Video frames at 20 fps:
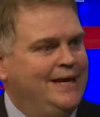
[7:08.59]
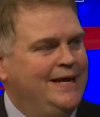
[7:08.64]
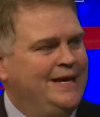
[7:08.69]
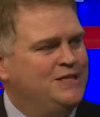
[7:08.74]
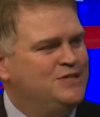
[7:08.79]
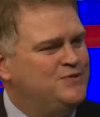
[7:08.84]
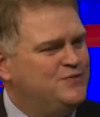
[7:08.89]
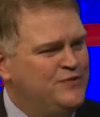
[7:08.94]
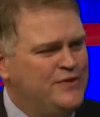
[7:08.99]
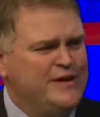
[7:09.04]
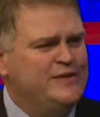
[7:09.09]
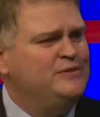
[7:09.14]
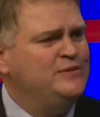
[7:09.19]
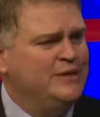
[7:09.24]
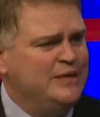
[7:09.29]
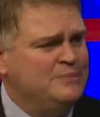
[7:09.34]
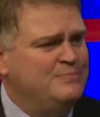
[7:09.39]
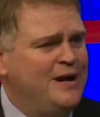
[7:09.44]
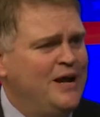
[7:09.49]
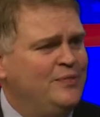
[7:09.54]
it's
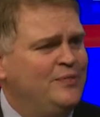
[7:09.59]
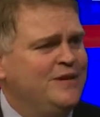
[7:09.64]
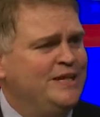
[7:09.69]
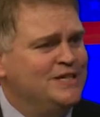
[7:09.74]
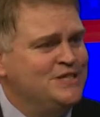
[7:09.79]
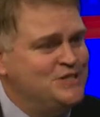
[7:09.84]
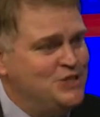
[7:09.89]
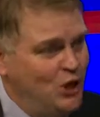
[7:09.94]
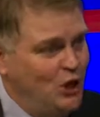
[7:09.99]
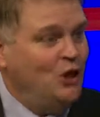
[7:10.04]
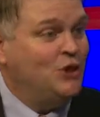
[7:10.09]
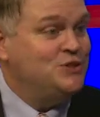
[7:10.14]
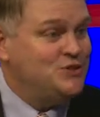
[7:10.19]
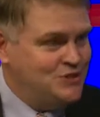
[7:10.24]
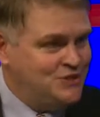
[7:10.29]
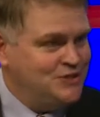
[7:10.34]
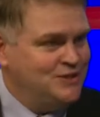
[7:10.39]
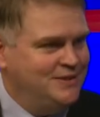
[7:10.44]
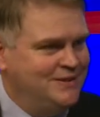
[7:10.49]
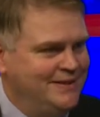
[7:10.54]
frequently about the
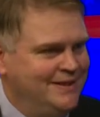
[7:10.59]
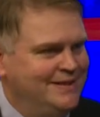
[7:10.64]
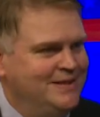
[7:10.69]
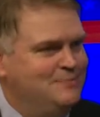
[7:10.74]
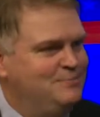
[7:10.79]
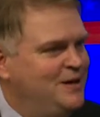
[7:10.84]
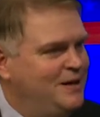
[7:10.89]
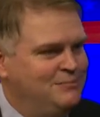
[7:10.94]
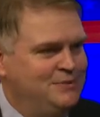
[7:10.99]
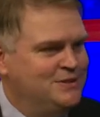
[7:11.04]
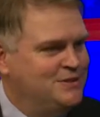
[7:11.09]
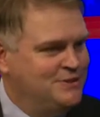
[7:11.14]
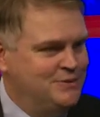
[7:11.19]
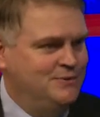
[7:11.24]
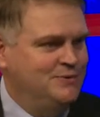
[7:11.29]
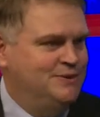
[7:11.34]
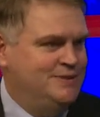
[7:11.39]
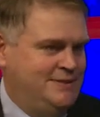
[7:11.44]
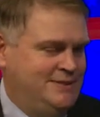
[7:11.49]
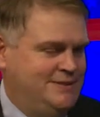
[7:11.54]
adults in the public
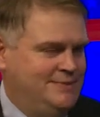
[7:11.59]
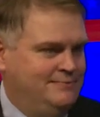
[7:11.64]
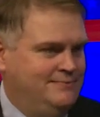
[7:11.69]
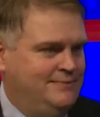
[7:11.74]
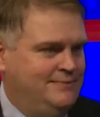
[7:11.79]
school system.